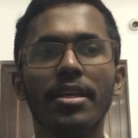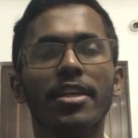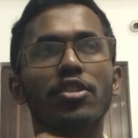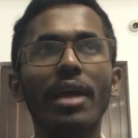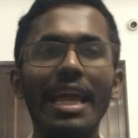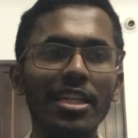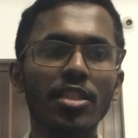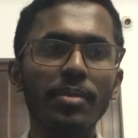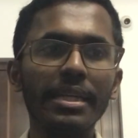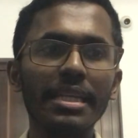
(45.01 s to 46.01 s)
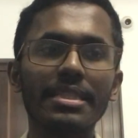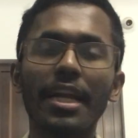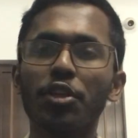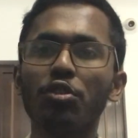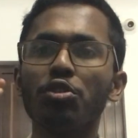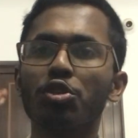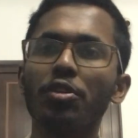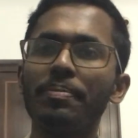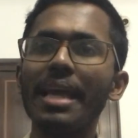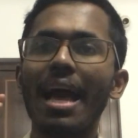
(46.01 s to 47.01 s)
So eligibility is that you
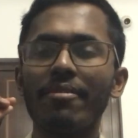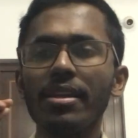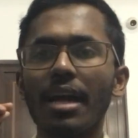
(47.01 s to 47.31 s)
should be having